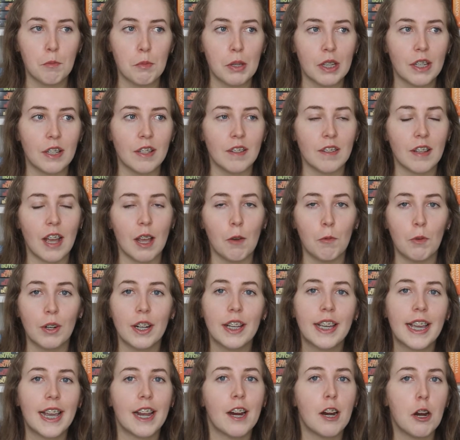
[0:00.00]
because I
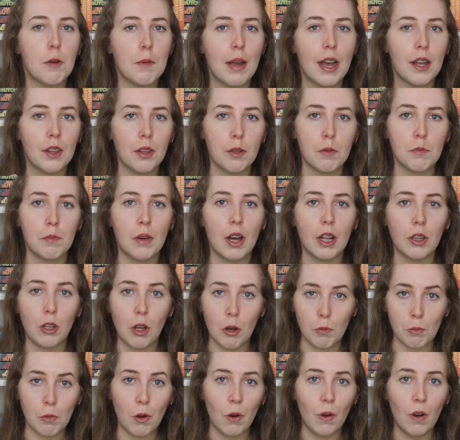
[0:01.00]
want to care about them a
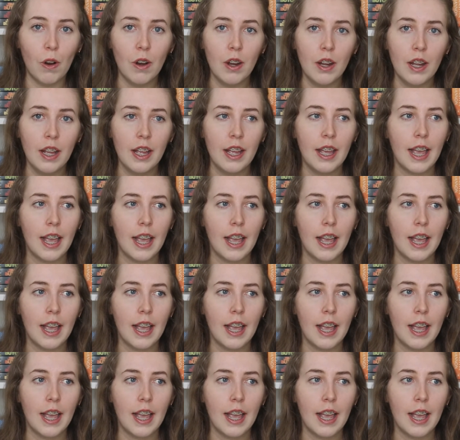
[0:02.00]
lot more.